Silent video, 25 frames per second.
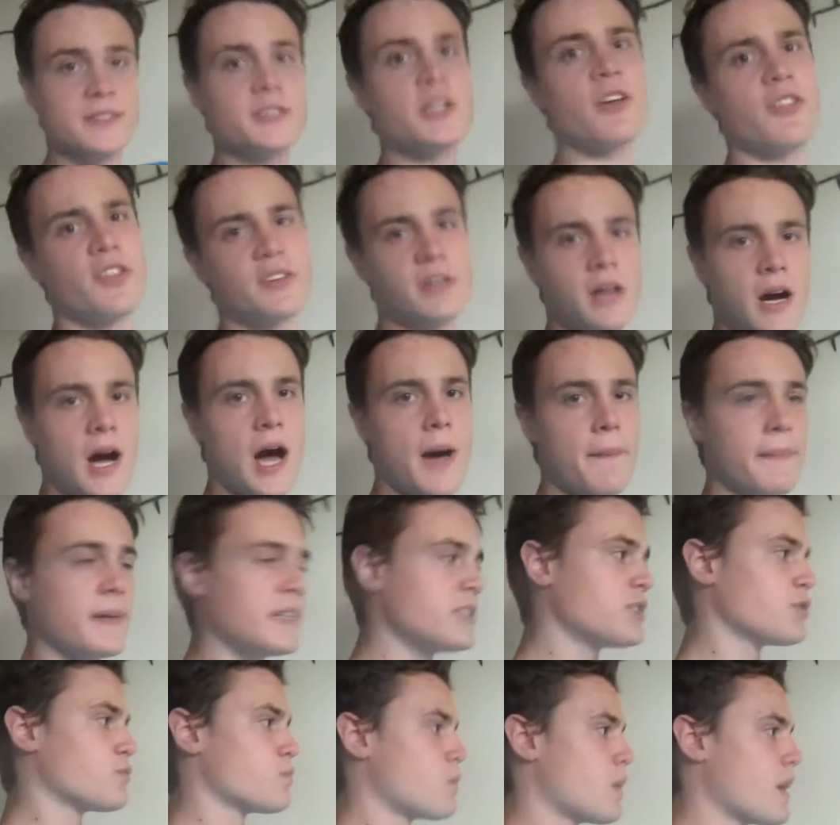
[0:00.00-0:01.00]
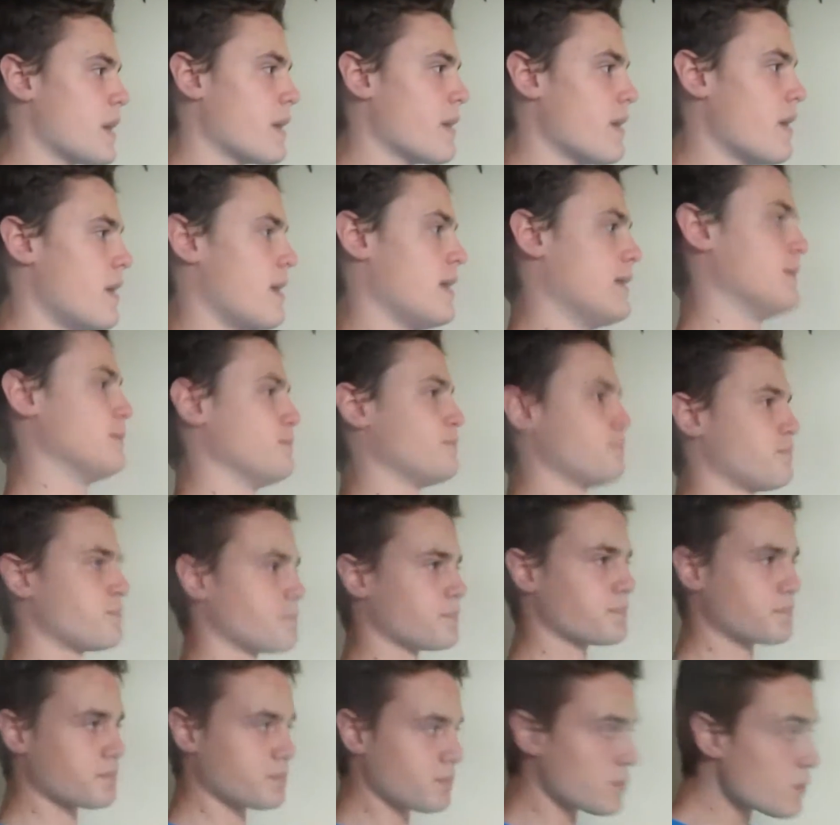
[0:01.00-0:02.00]
It's called the Commons, where
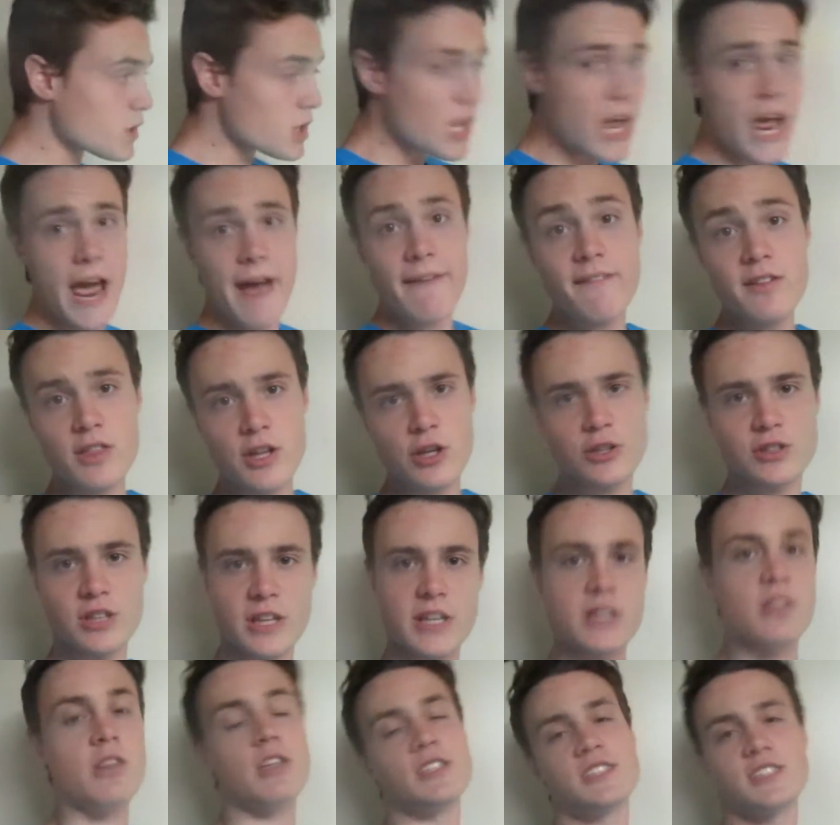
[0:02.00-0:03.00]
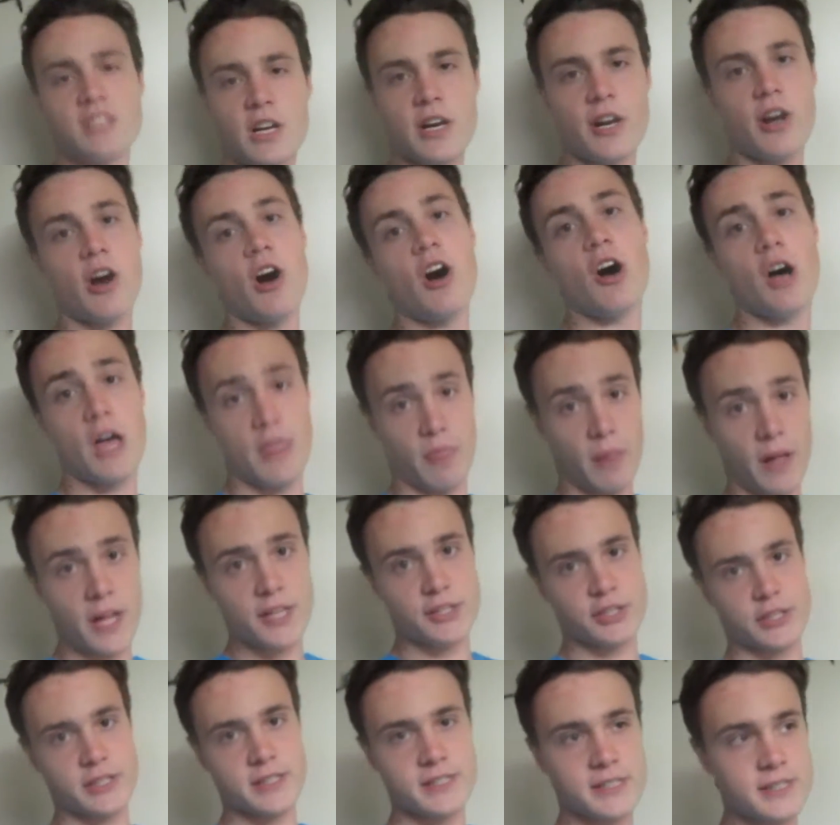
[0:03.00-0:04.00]
there's like the study hall and
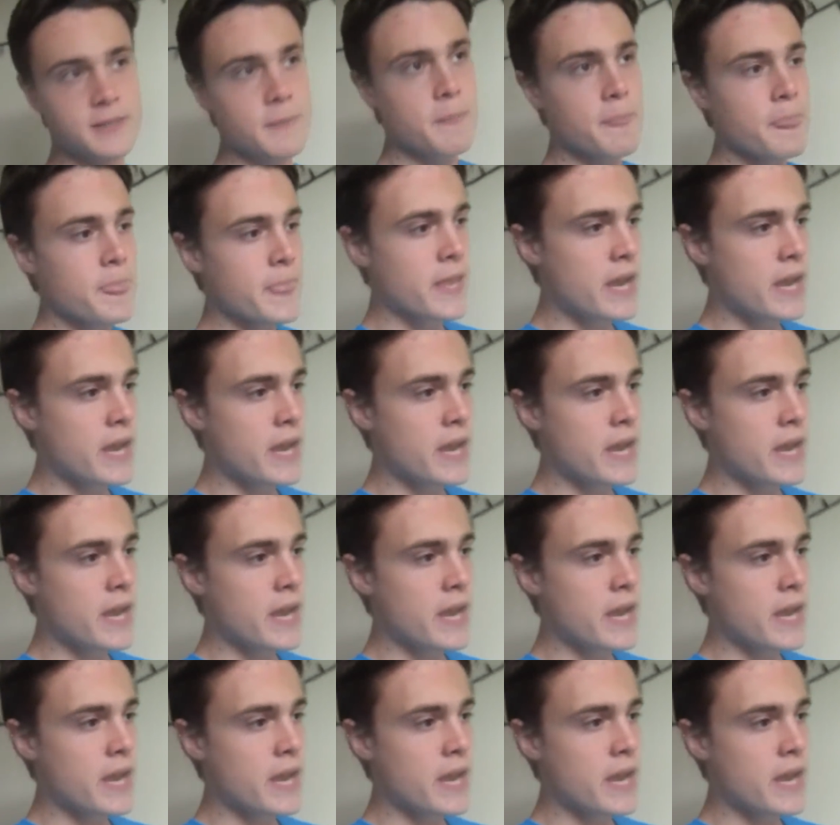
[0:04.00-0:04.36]
lunches.